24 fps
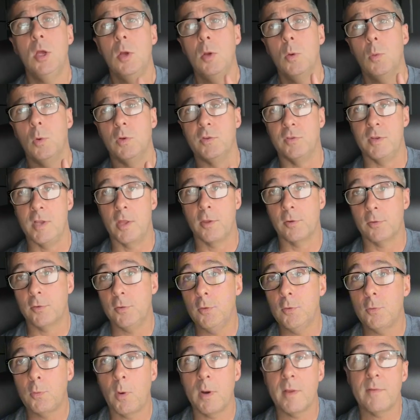was another
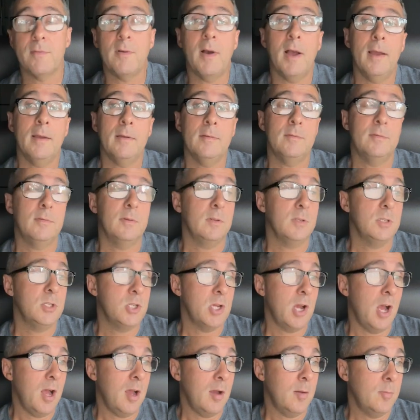225
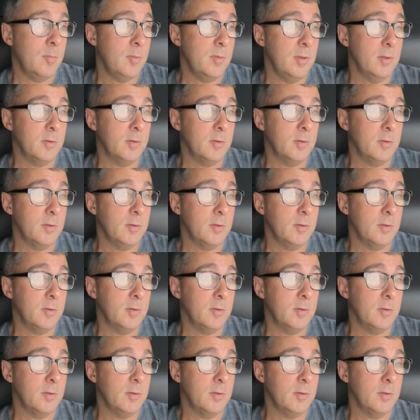job.